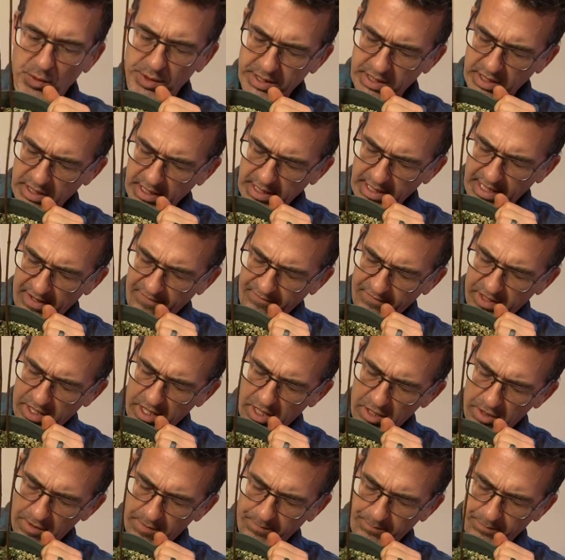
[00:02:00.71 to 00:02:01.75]
the left
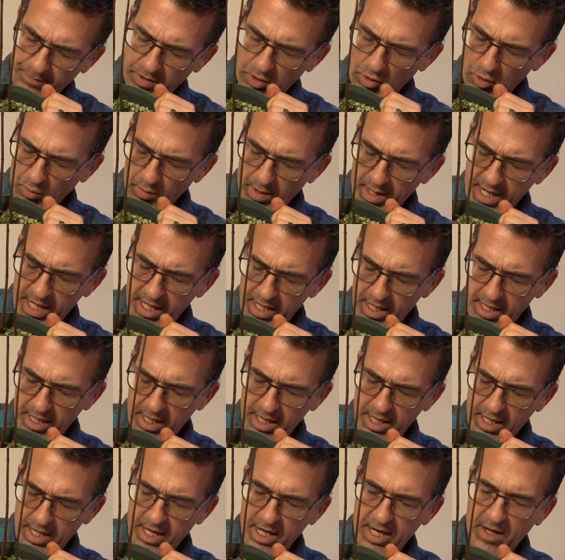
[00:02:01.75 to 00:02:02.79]
here, your right, and
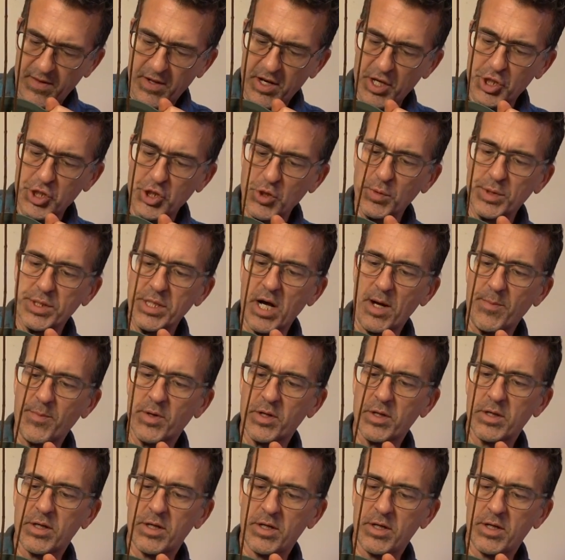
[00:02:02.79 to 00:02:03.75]
then it shoots up.